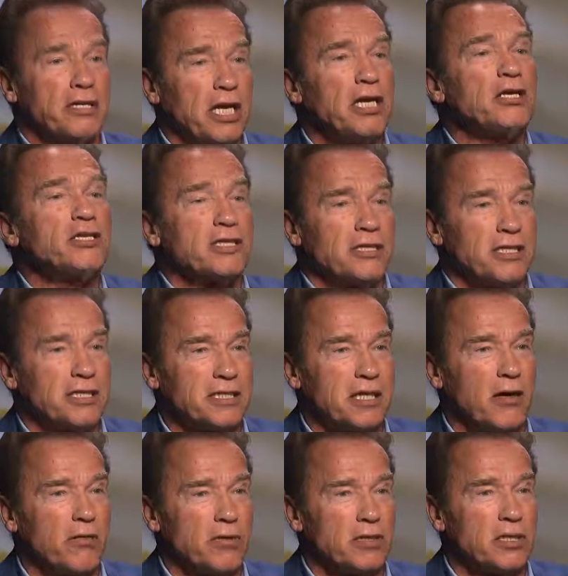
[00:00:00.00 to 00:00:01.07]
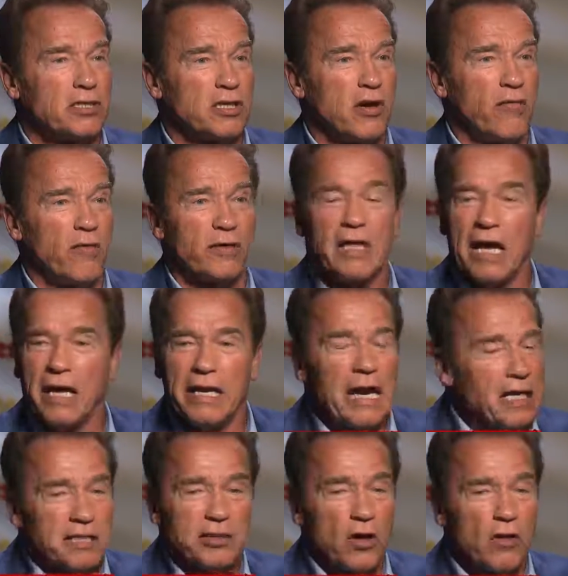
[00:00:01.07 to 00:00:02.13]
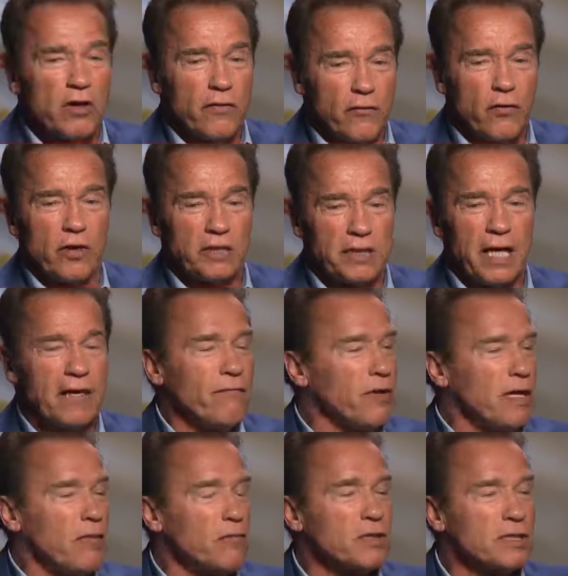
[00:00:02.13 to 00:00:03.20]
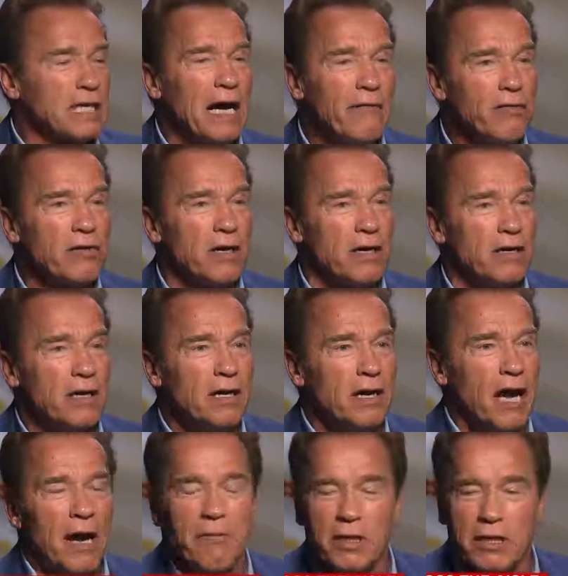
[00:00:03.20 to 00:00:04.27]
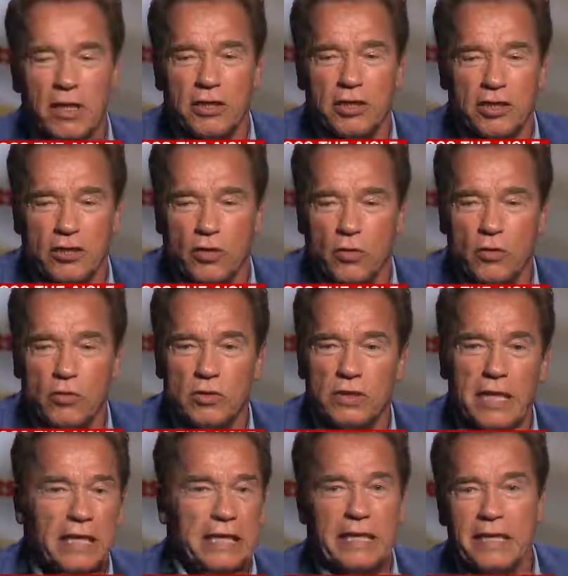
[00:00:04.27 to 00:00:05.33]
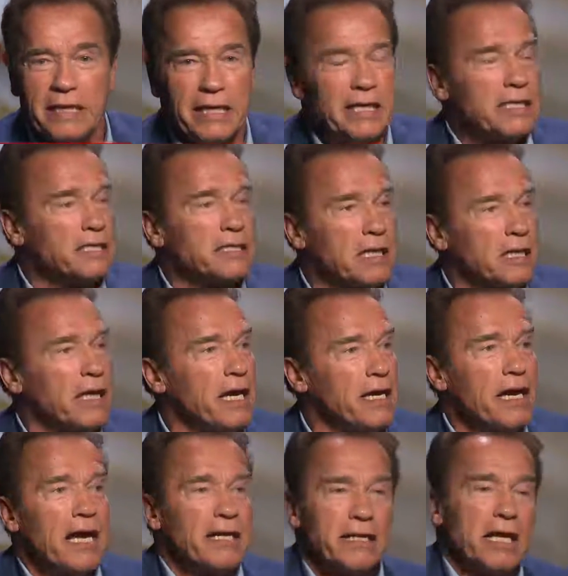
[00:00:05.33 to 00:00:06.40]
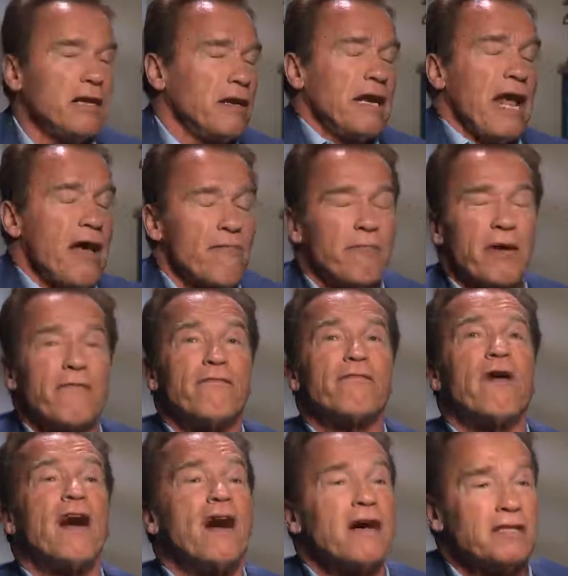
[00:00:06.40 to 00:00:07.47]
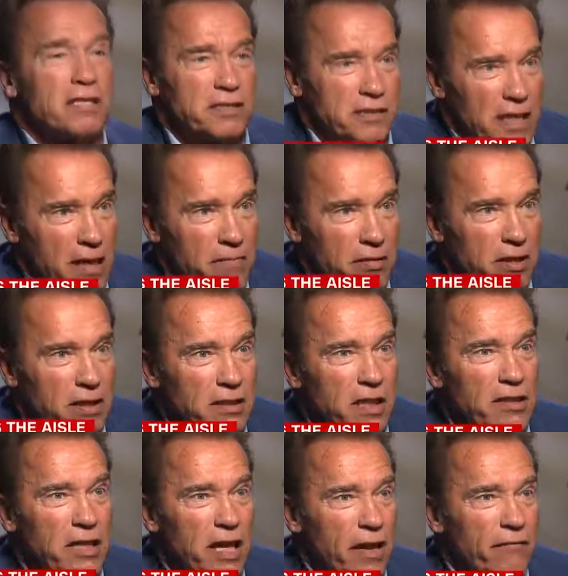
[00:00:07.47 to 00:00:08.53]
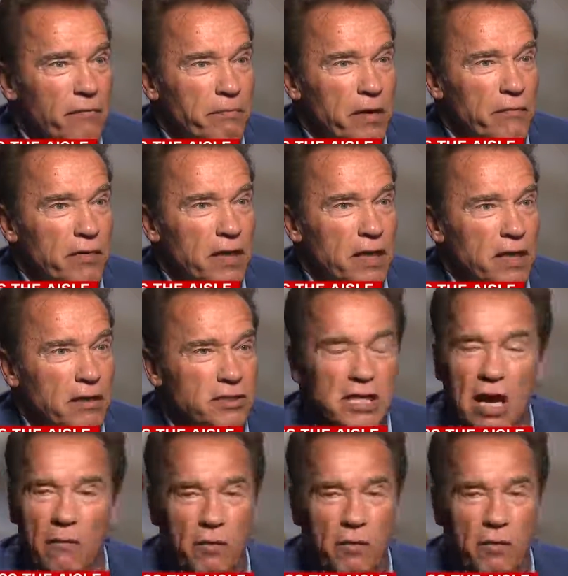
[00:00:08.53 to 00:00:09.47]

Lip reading: teachers, and so on and so forth. And I saw it firsthand when I was governor. I mean, there's schools like here in East LA, they don't have by far the same thing that they have in Beverly Hills.